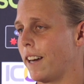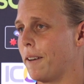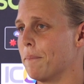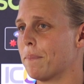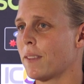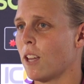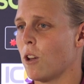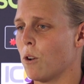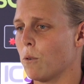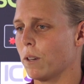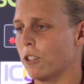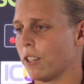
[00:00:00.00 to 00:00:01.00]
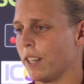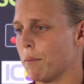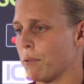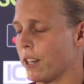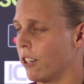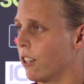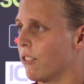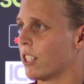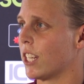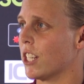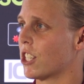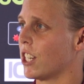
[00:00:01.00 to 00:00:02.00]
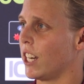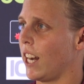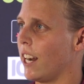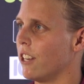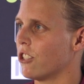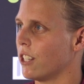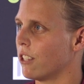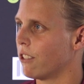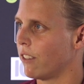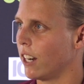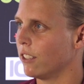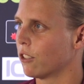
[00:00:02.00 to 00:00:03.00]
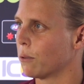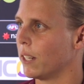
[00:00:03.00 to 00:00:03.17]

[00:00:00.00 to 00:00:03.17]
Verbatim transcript: Um, we're looking at bringing a lot of intention and energy to the round this